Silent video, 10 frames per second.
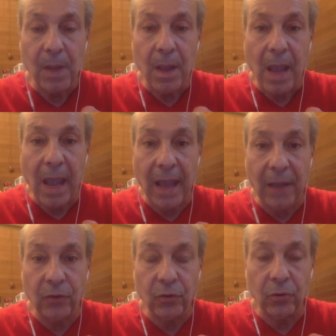and
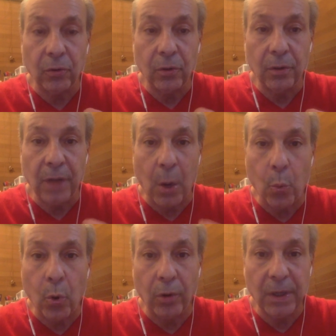you're not
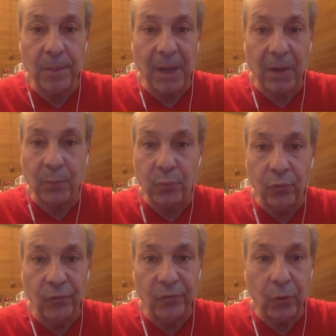worried about
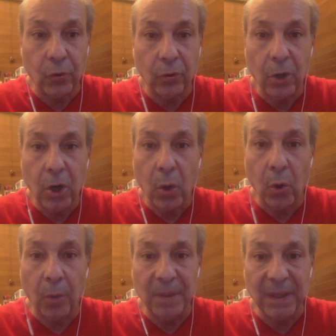approval
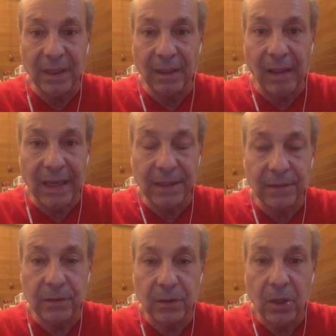or being
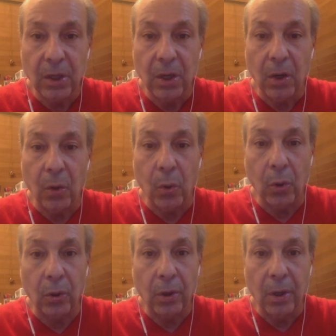liked
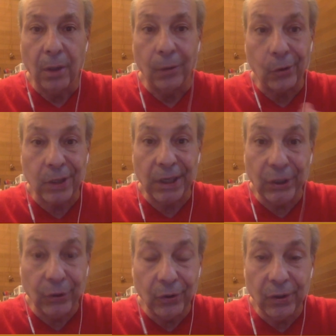or looking
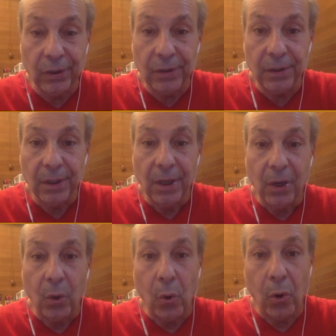good
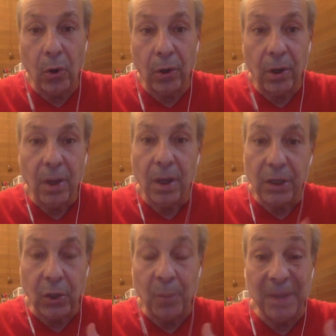or,
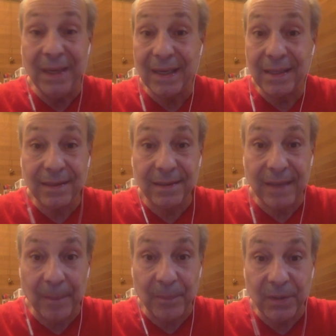being
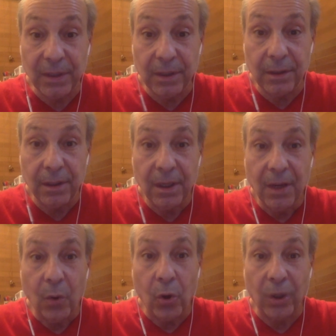accepted
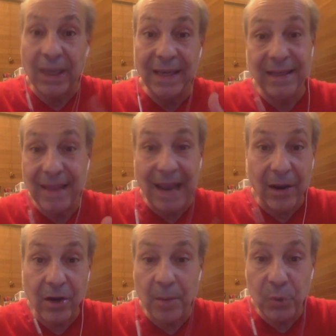or getting the
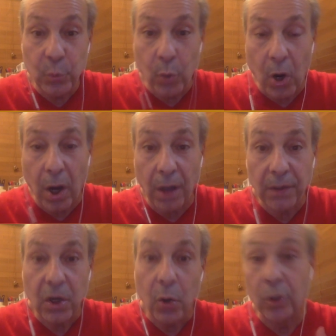outcome you want
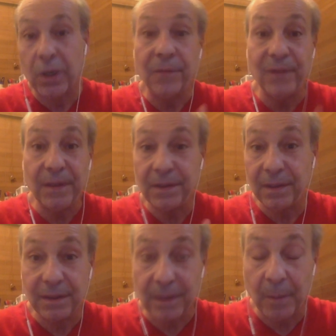or
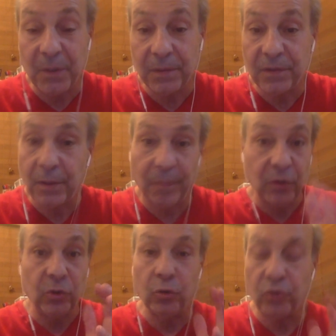convincing somebody of
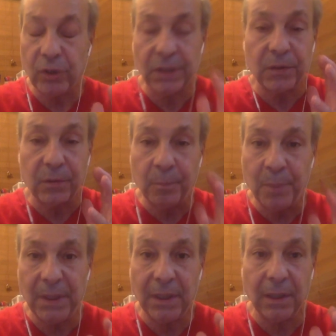something, you're just
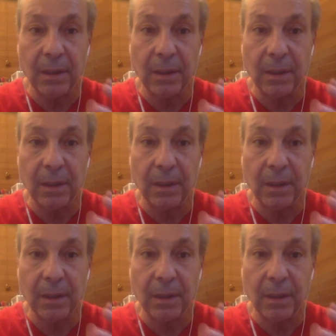being